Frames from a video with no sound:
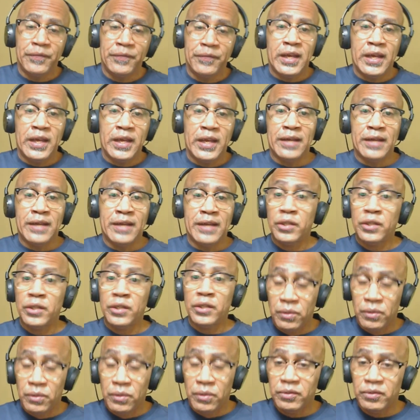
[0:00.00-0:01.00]
and
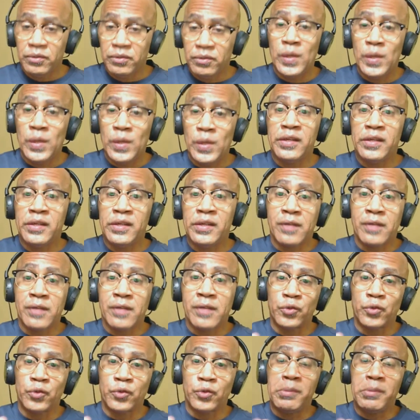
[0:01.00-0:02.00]
also, when the
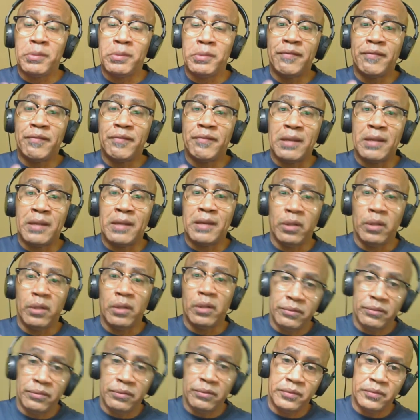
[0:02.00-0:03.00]
discounts will be available,
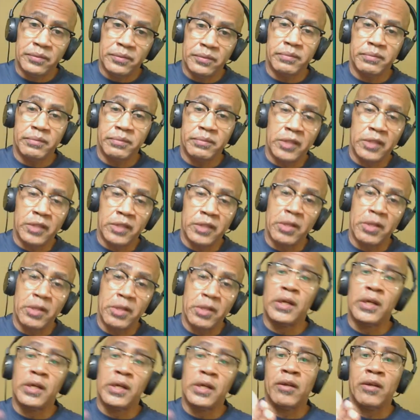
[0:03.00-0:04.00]
because there will be
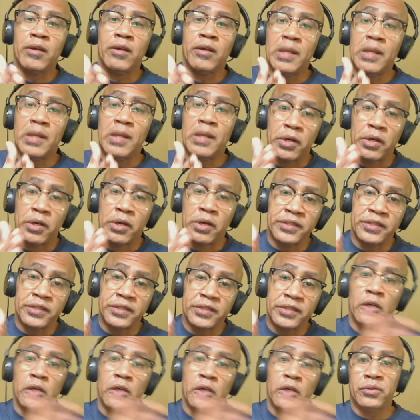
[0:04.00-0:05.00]
early bird
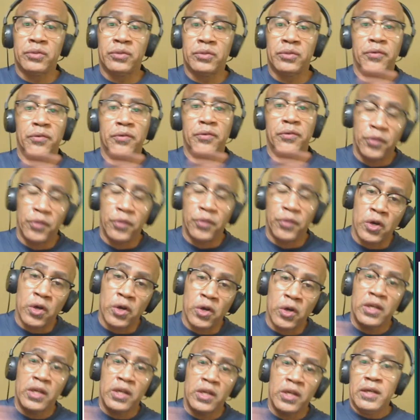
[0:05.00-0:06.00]
discounts
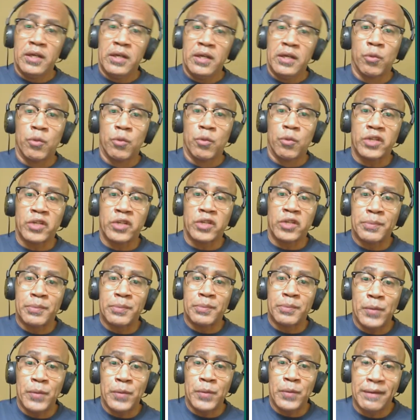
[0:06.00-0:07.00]
for the workshops
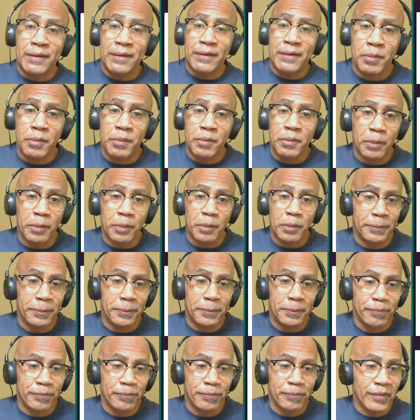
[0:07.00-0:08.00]
that we have coming up.
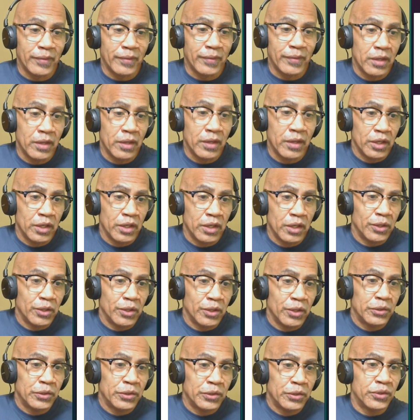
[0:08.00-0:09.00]

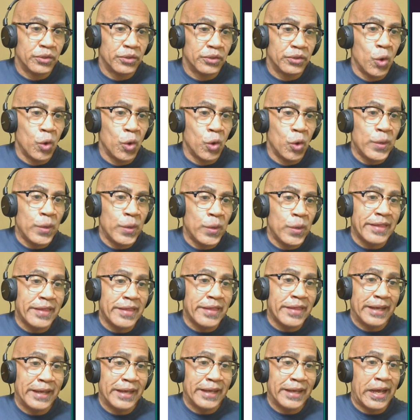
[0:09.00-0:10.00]
So with
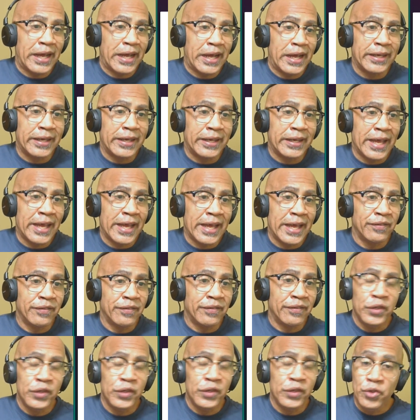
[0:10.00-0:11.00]
that, I'd like
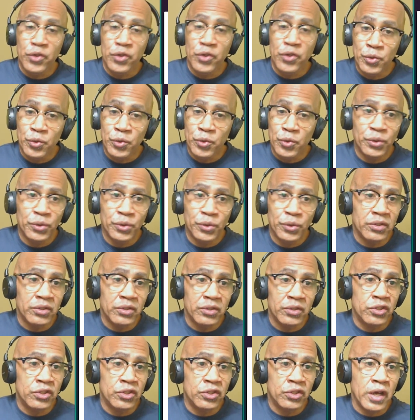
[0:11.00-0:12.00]
for you to
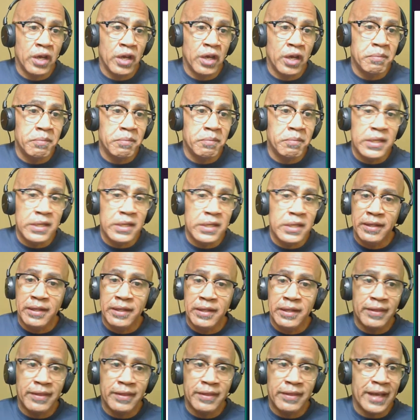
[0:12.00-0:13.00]
join me in
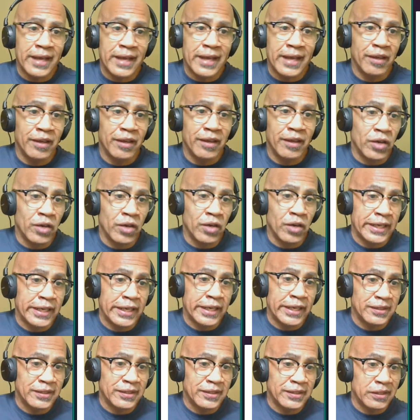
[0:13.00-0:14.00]
thanking our
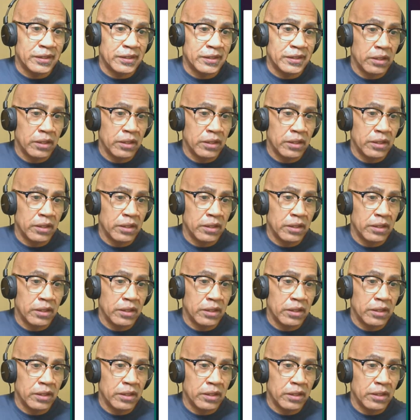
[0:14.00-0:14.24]
guests.